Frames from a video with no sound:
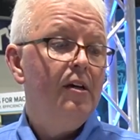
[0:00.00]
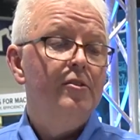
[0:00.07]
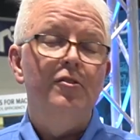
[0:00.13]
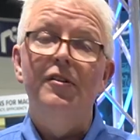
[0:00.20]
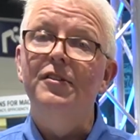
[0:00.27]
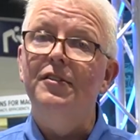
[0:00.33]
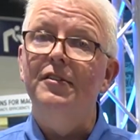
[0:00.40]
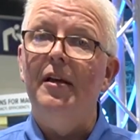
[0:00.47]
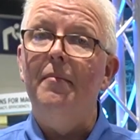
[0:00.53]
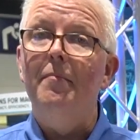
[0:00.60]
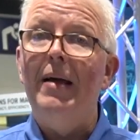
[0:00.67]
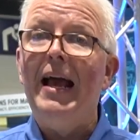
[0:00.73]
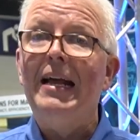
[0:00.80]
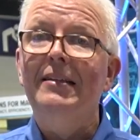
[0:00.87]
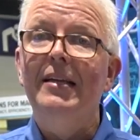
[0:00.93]
so this is a
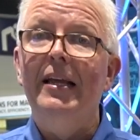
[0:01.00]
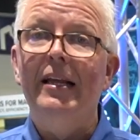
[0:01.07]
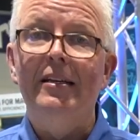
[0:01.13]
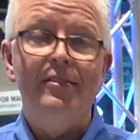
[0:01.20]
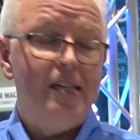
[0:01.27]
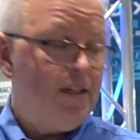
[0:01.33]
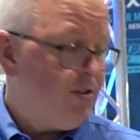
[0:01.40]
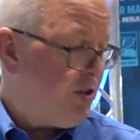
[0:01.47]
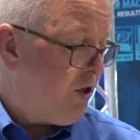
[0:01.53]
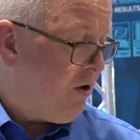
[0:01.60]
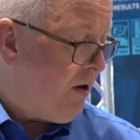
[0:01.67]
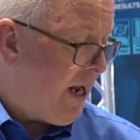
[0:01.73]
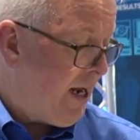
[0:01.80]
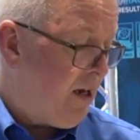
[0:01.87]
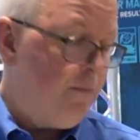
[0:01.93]
magnetic
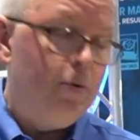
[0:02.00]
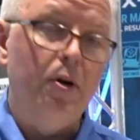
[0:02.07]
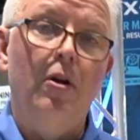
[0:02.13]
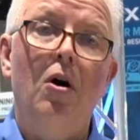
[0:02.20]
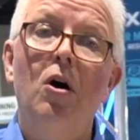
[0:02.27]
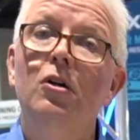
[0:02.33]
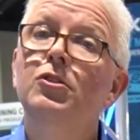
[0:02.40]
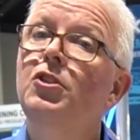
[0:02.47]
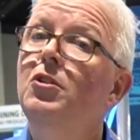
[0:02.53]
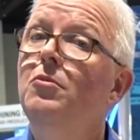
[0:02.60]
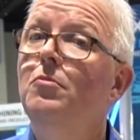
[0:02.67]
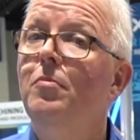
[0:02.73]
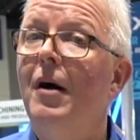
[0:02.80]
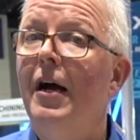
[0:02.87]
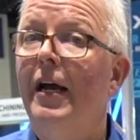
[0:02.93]
sensor I can put onto
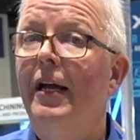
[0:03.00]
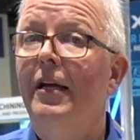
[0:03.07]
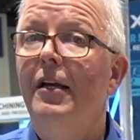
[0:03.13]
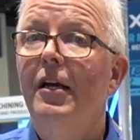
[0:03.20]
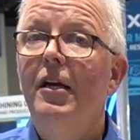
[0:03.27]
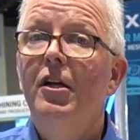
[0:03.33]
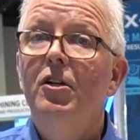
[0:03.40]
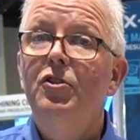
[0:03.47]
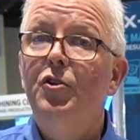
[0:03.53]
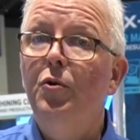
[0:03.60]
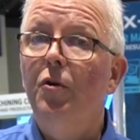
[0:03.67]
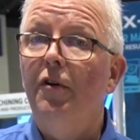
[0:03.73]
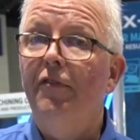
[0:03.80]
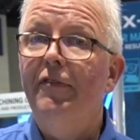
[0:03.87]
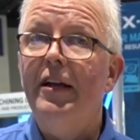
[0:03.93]
my
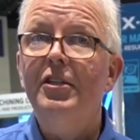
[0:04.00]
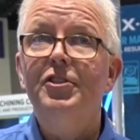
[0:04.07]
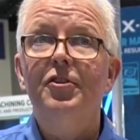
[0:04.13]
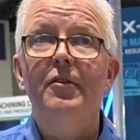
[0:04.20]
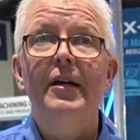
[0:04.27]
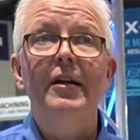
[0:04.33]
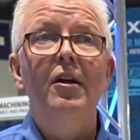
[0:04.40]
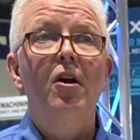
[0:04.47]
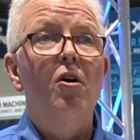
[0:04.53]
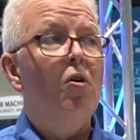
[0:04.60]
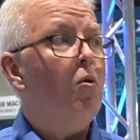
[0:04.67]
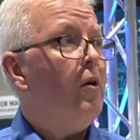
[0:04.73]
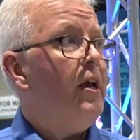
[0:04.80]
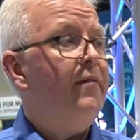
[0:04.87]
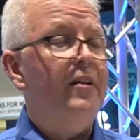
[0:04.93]
tool fixturing
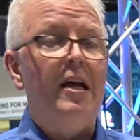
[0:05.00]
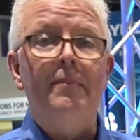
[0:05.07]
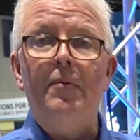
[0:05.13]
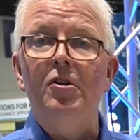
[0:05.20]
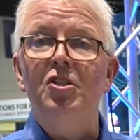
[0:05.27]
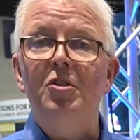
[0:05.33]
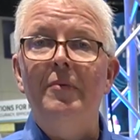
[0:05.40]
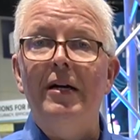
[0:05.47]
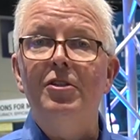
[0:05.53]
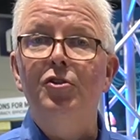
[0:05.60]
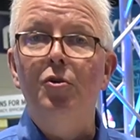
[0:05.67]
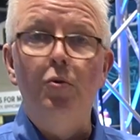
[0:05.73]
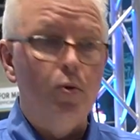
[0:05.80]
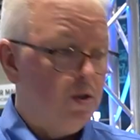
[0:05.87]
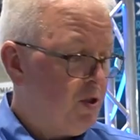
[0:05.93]
or even up onto my
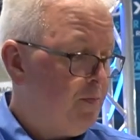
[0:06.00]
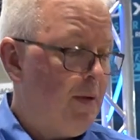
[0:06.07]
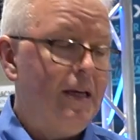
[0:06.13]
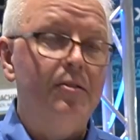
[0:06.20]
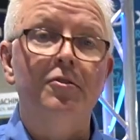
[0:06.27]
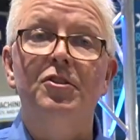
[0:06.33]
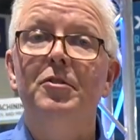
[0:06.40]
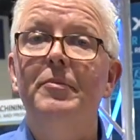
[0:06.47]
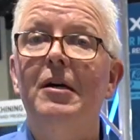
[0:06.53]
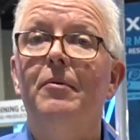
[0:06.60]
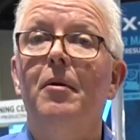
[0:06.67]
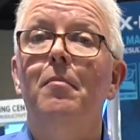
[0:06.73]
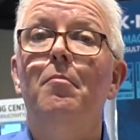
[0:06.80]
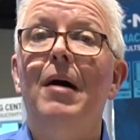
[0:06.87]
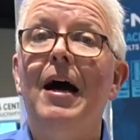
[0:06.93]
tool spindle to be able
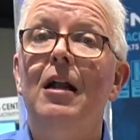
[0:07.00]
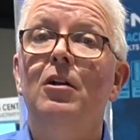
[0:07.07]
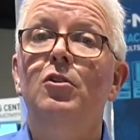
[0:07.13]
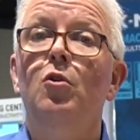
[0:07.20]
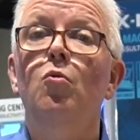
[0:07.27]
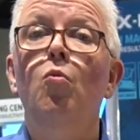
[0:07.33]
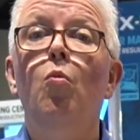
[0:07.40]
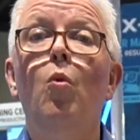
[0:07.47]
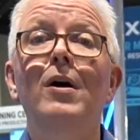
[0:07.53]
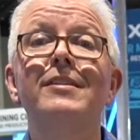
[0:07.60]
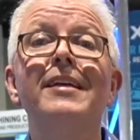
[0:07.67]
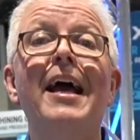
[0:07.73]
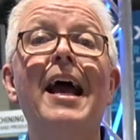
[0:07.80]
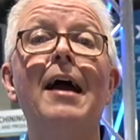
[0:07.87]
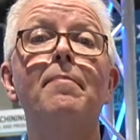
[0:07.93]
to monitor
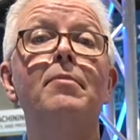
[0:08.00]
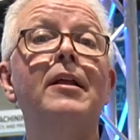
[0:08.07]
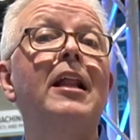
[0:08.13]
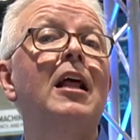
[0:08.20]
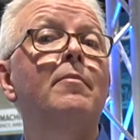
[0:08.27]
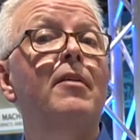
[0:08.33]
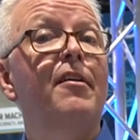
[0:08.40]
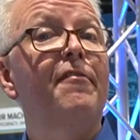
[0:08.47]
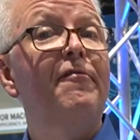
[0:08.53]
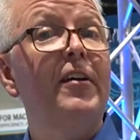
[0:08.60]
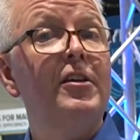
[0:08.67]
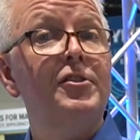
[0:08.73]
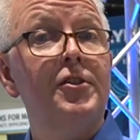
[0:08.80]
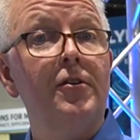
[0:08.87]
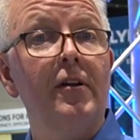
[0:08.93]
what's happening at my
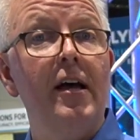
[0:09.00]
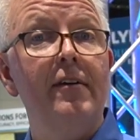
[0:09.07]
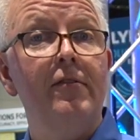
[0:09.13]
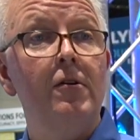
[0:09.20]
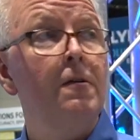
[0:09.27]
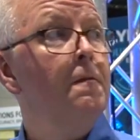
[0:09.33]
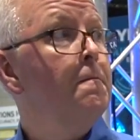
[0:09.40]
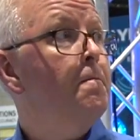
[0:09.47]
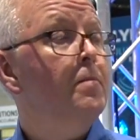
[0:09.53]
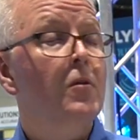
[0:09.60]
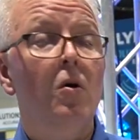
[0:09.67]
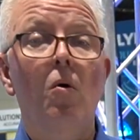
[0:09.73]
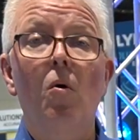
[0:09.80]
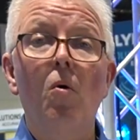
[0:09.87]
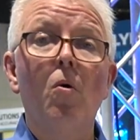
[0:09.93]
fixture level
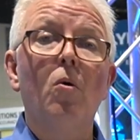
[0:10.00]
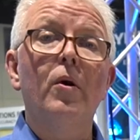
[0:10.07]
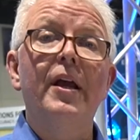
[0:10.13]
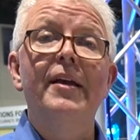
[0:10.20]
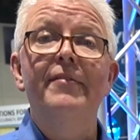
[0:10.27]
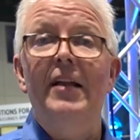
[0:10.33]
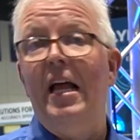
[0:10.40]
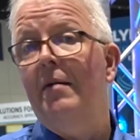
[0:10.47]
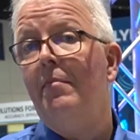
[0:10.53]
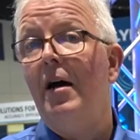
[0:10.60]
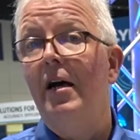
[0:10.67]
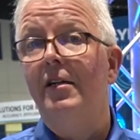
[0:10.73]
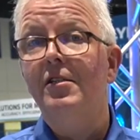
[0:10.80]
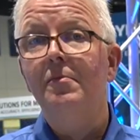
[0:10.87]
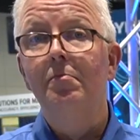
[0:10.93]
or even at
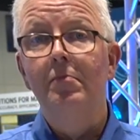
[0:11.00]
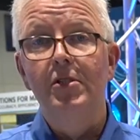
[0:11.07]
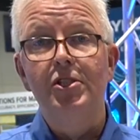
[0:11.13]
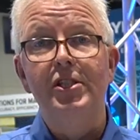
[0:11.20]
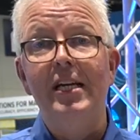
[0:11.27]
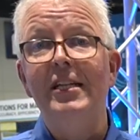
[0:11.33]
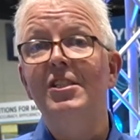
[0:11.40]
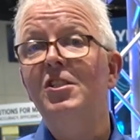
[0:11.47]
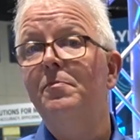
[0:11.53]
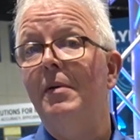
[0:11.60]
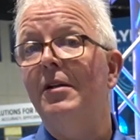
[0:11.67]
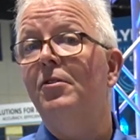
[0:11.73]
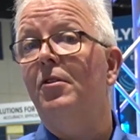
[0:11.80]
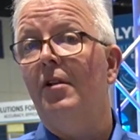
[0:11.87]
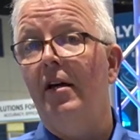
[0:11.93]
my machine
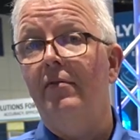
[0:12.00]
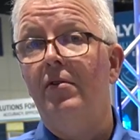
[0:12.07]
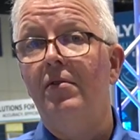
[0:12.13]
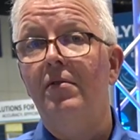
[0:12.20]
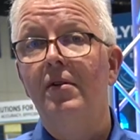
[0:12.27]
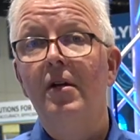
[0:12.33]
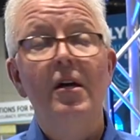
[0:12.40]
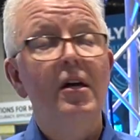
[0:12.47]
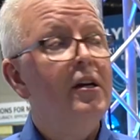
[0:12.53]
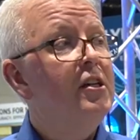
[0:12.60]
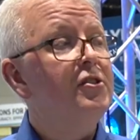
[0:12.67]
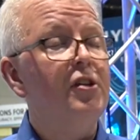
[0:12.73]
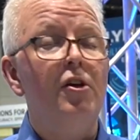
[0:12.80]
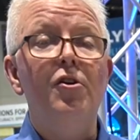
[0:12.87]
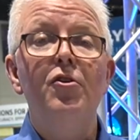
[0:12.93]
spindle level.
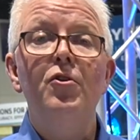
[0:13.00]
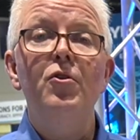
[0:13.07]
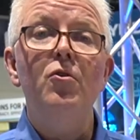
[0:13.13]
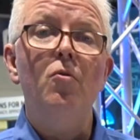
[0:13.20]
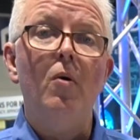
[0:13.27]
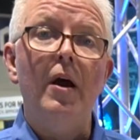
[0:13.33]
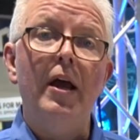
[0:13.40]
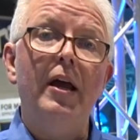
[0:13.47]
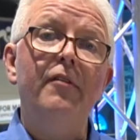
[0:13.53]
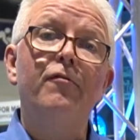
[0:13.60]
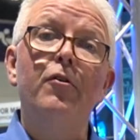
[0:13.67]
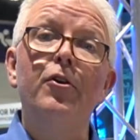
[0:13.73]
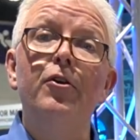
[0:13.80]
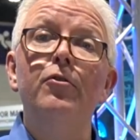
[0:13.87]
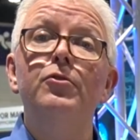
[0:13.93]
Just a new way
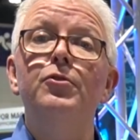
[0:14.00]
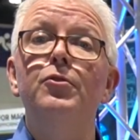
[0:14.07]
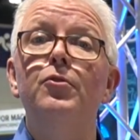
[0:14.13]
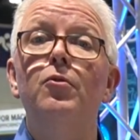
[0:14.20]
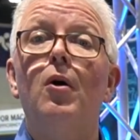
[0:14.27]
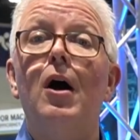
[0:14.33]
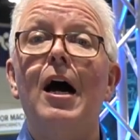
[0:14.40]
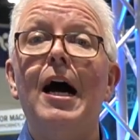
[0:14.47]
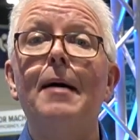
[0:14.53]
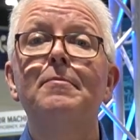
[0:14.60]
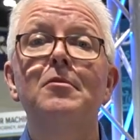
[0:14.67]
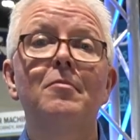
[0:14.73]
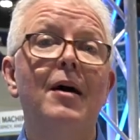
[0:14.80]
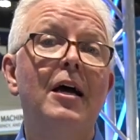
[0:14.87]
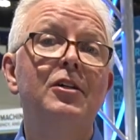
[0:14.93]
for you to
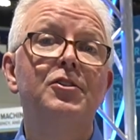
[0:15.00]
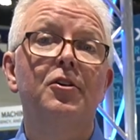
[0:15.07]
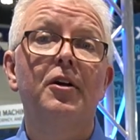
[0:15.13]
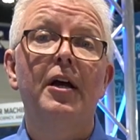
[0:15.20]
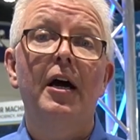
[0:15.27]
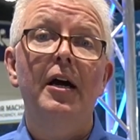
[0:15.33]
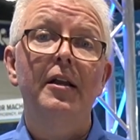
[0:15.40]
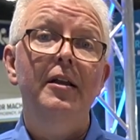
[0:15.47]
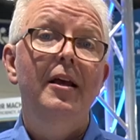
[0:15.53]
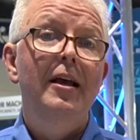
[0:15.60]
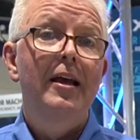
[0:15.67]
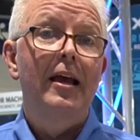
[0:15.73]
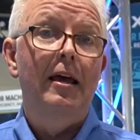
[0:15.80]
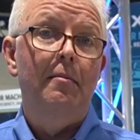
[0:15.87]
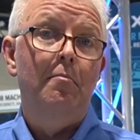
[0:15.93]
optimize your cut
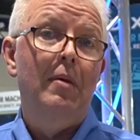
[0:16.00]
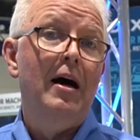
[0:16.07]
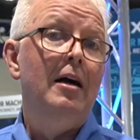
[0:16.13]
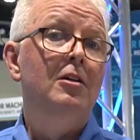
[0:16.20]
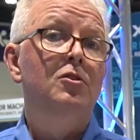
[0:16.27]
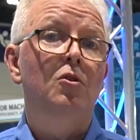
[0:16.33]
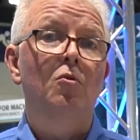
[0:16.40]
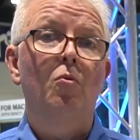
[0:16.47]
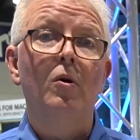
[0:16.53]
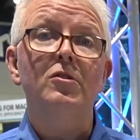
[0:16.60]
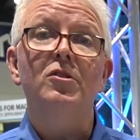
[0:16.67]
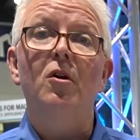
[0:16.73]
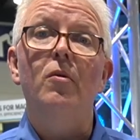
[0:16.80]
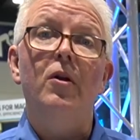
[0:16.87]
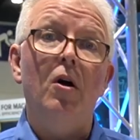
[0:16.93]
and monitor
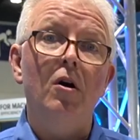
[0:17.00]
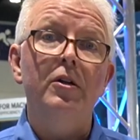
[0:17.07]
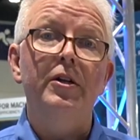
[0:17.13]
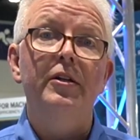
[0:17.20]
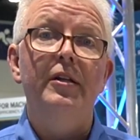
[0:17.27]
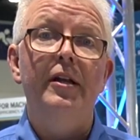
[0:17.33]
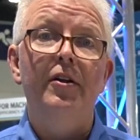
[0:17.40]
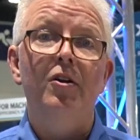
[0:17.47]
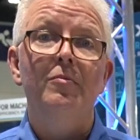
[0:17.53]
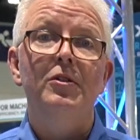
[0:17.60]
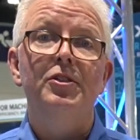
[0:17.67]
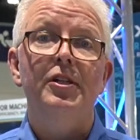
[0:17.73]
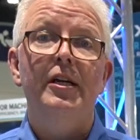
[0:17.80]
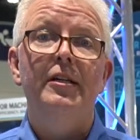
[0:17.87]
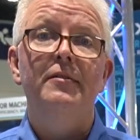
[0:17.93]
what's going on in your
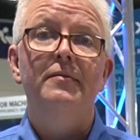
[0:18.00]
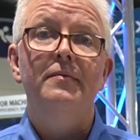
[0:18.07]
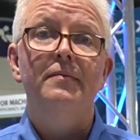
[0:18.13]
machine.